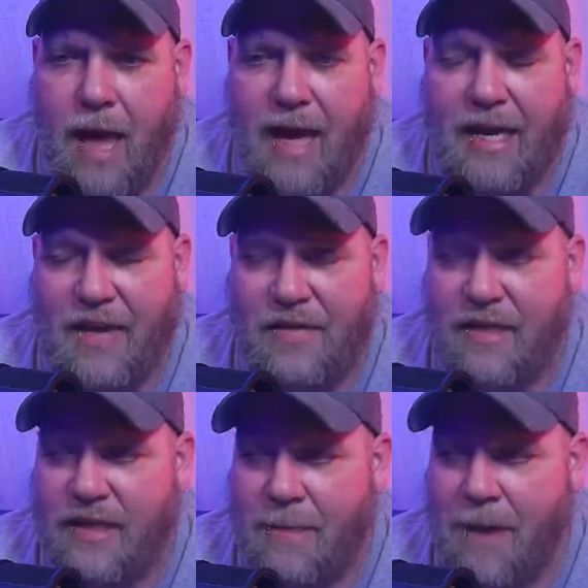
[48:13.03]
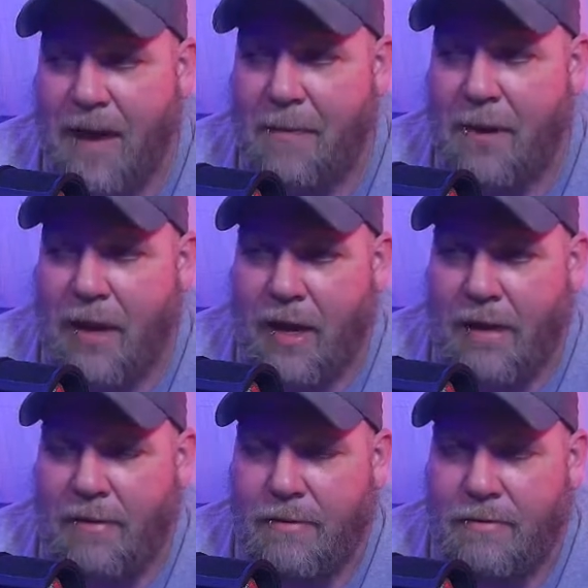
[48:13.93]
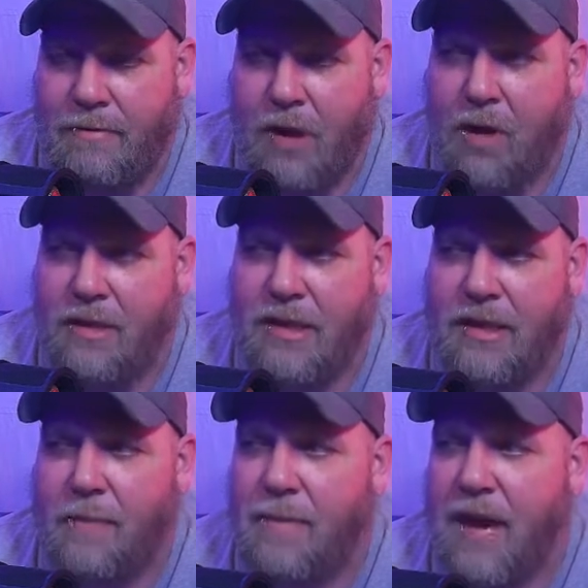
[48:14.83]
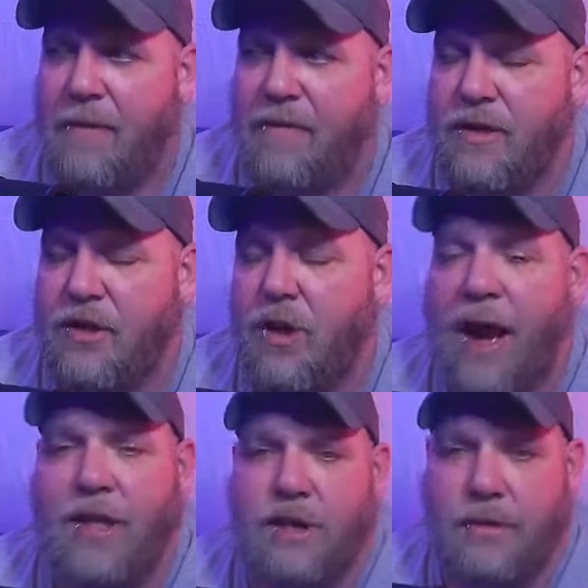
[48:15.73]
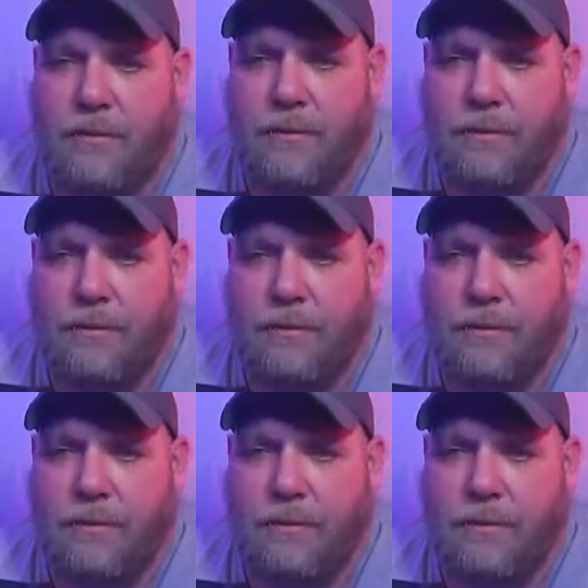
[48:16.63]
I could even see Bad Bunny causing some type of distraction.